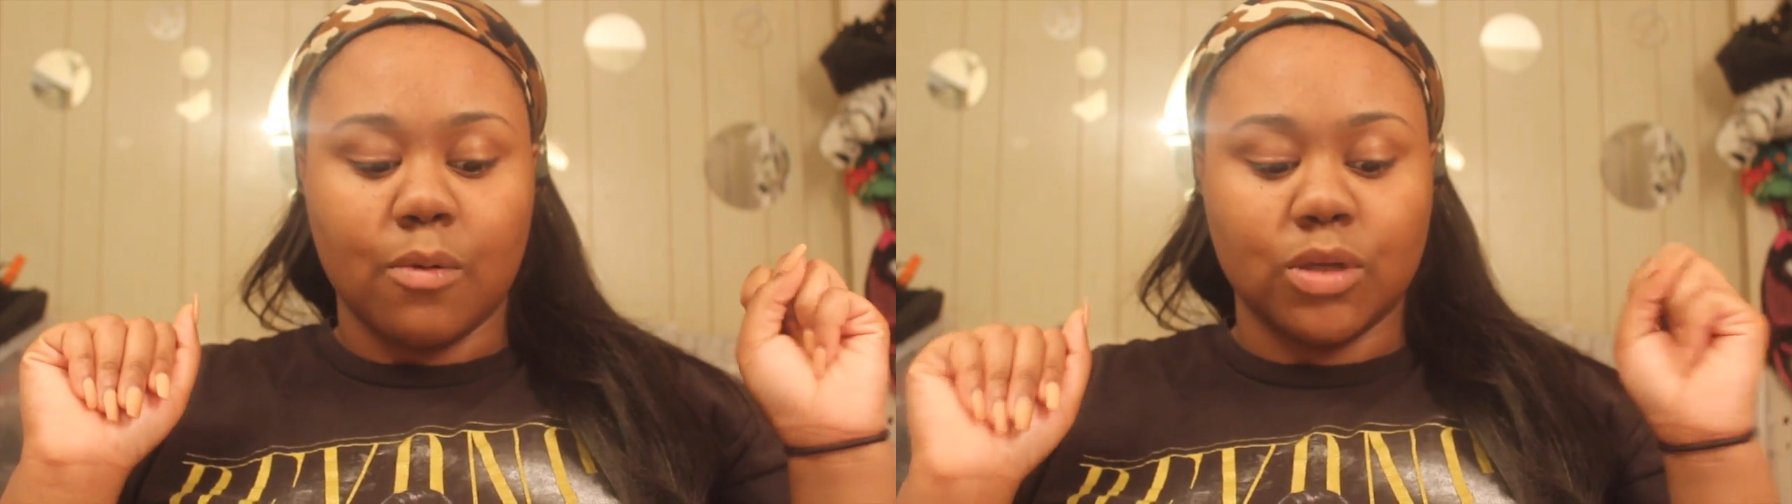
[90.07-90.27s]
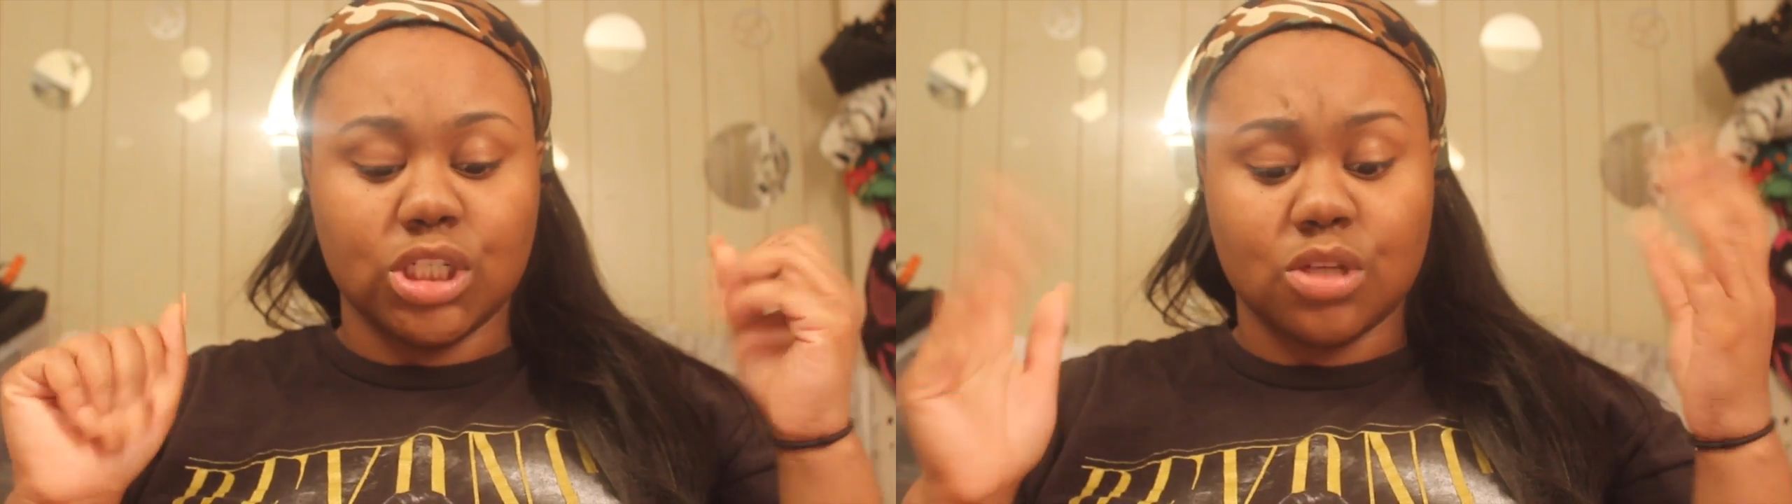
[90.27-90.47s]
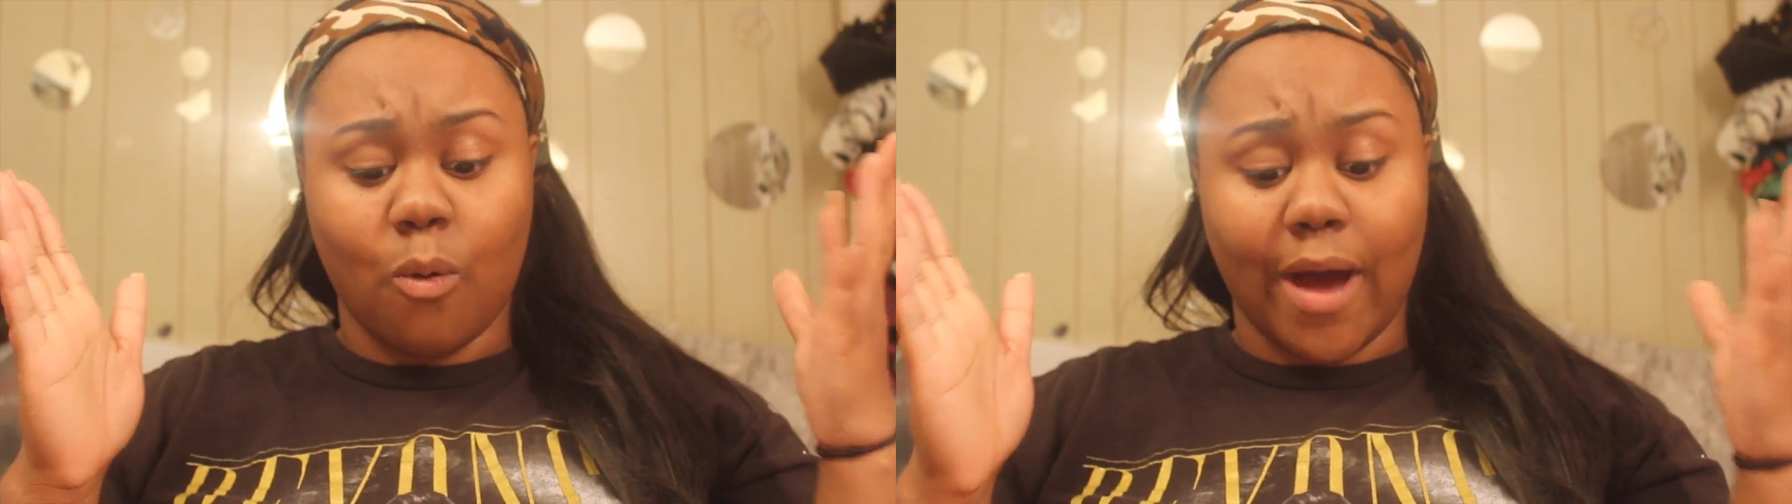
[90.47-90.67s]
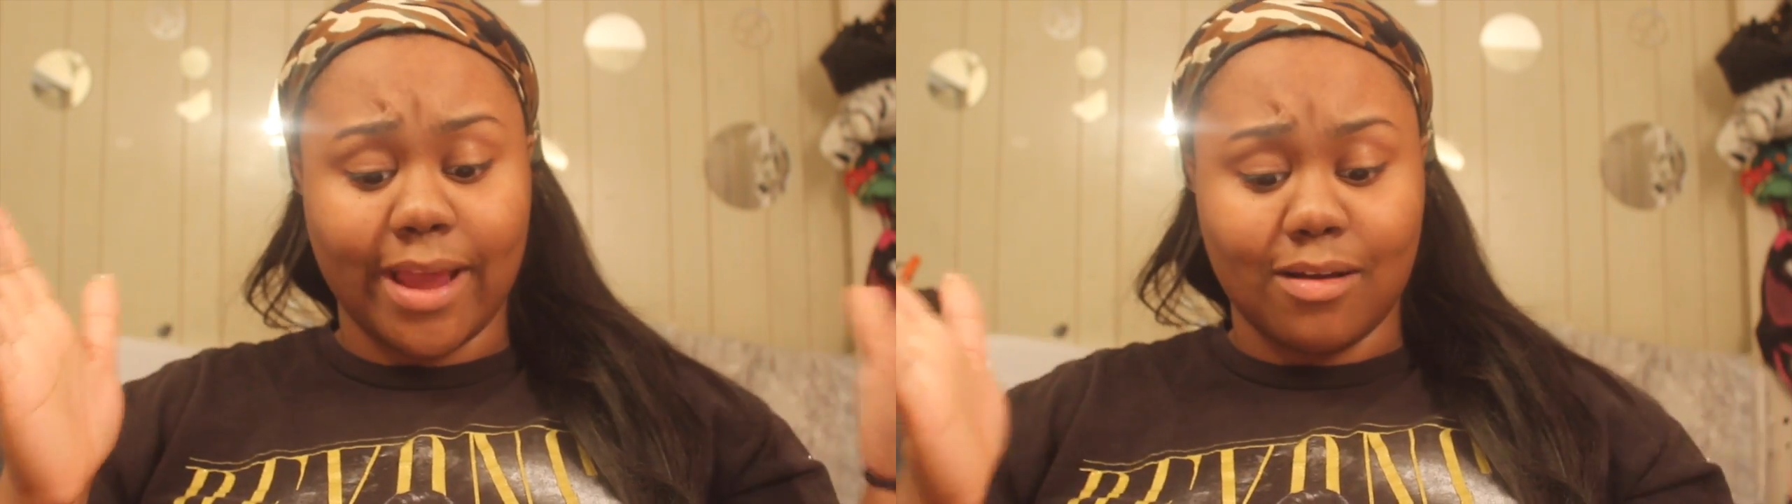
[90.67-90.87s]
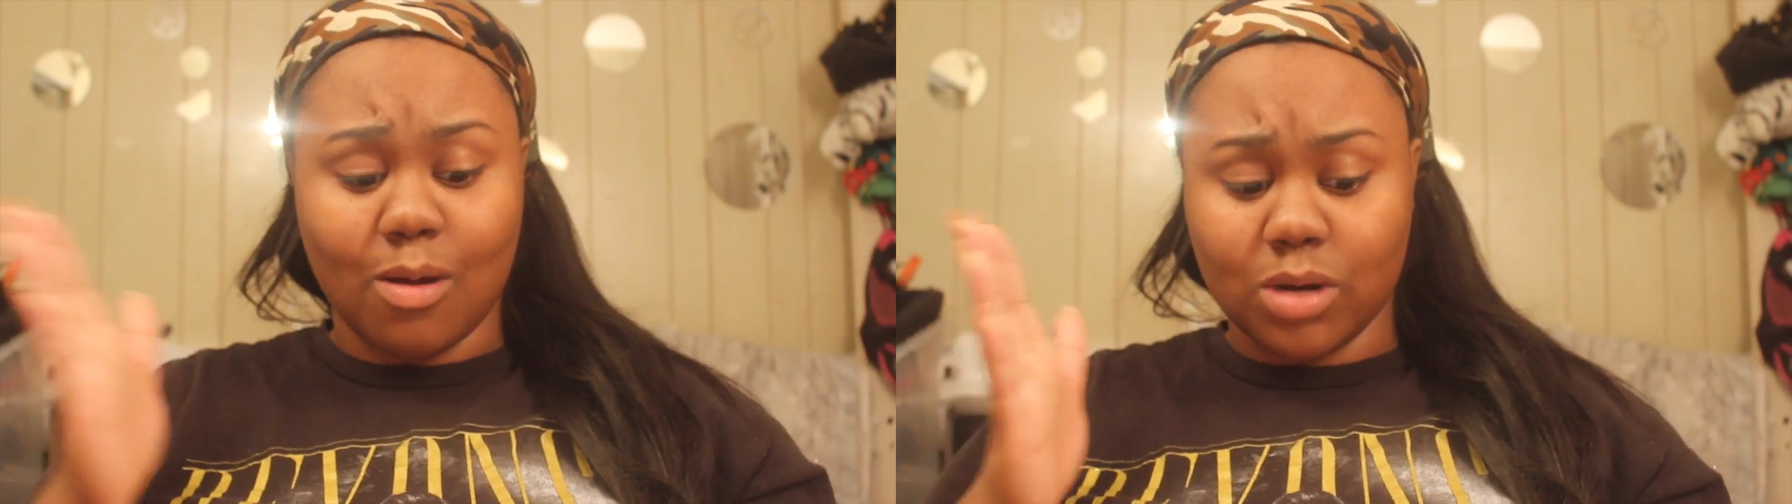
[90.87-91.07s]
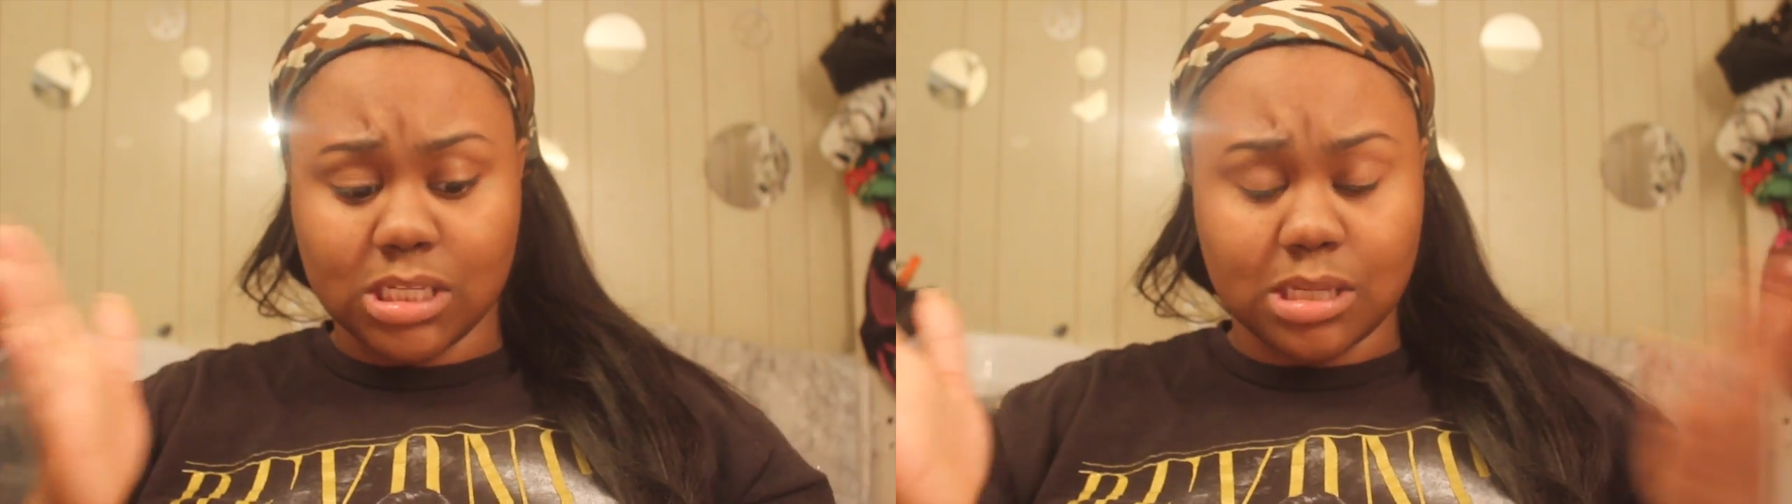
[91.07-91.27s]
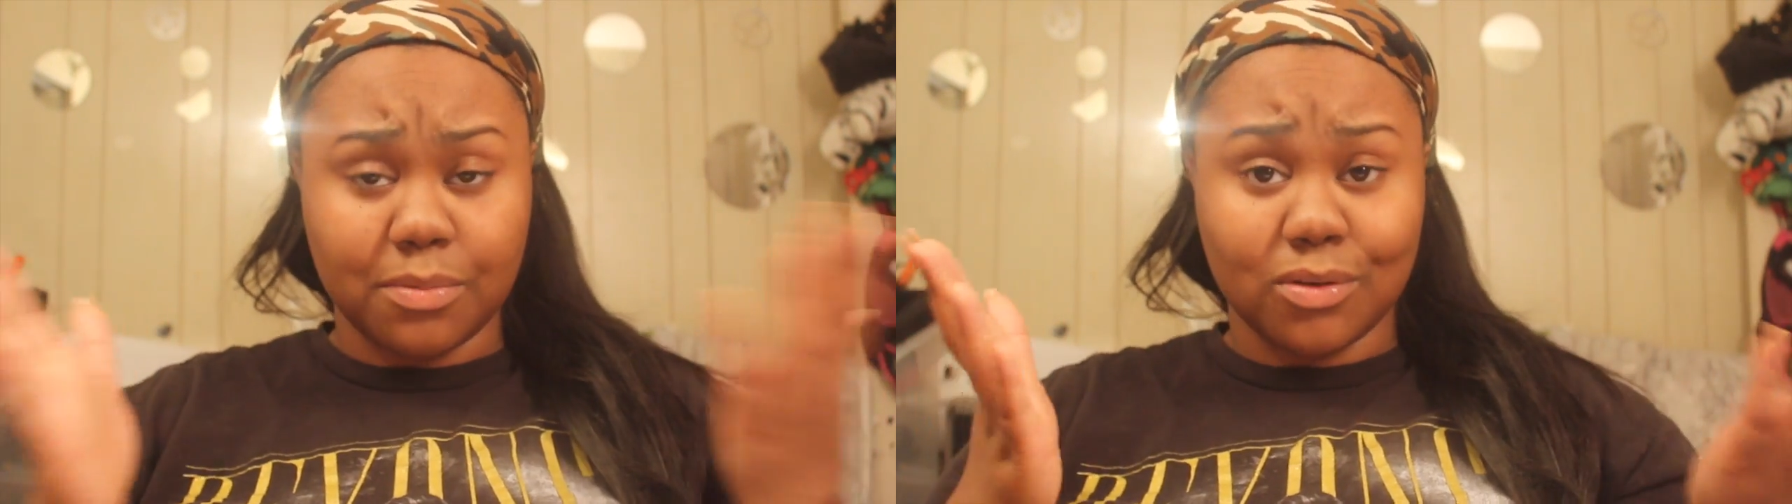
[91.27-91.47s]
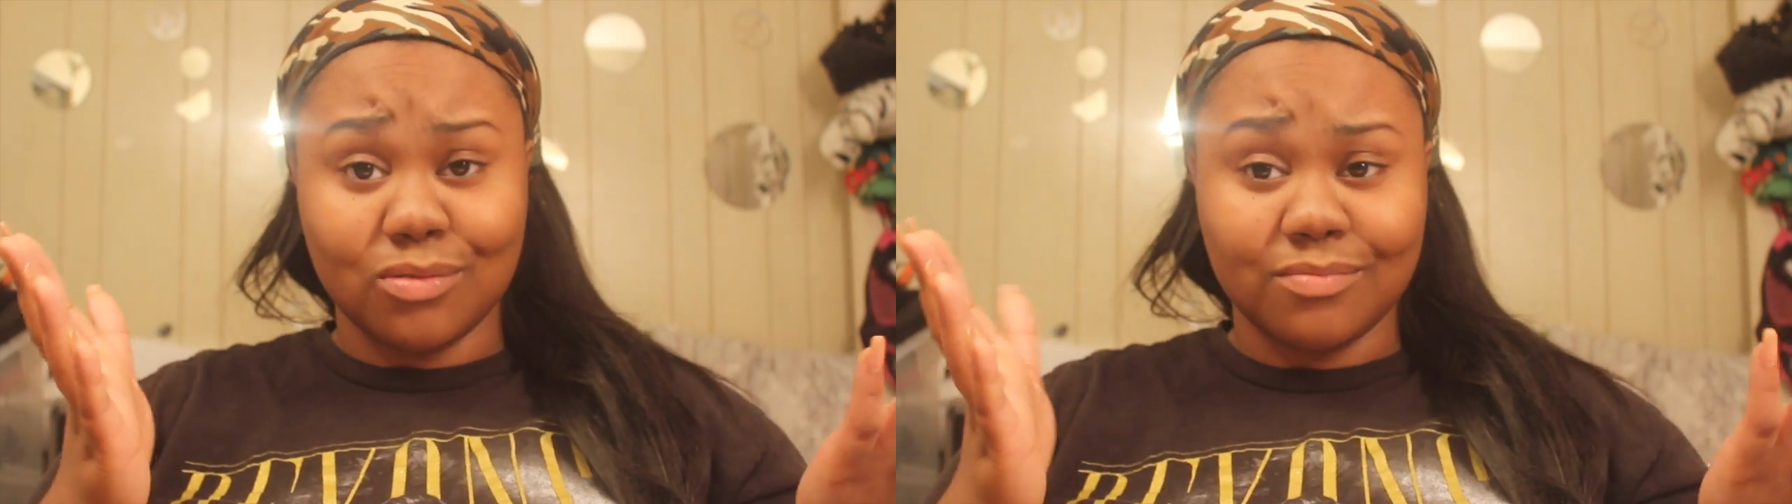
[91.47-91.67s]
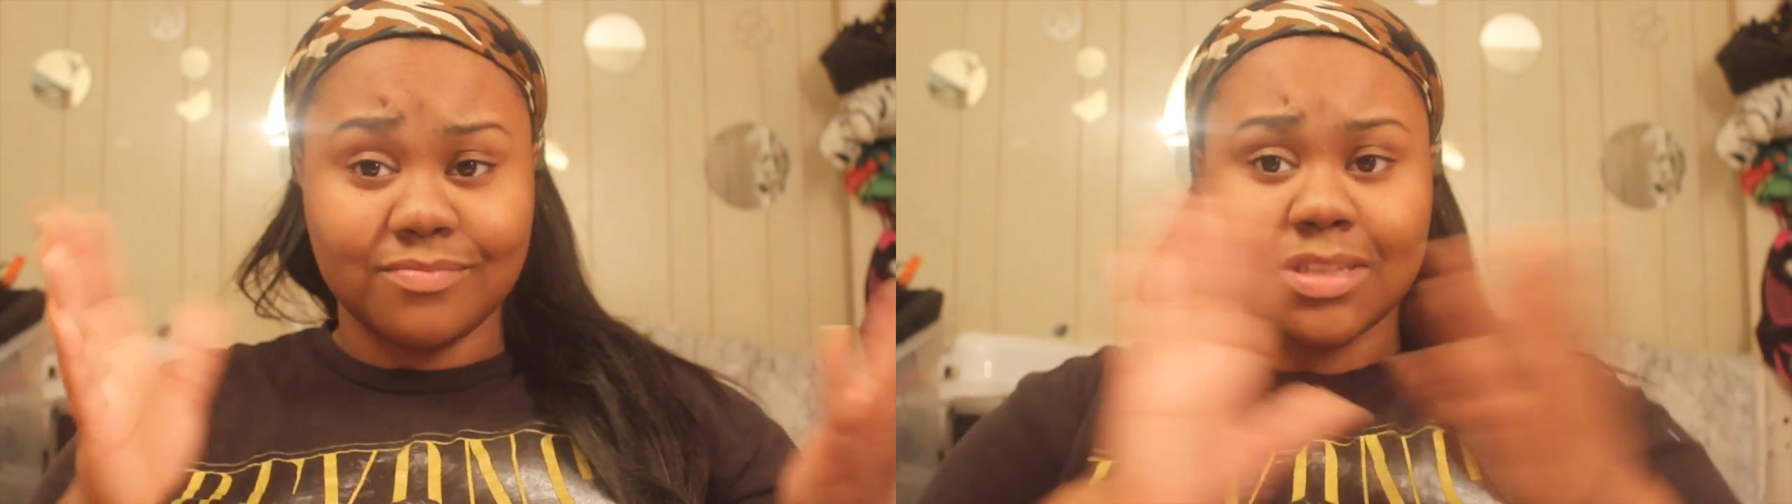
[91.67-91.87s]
which is quite noticeable.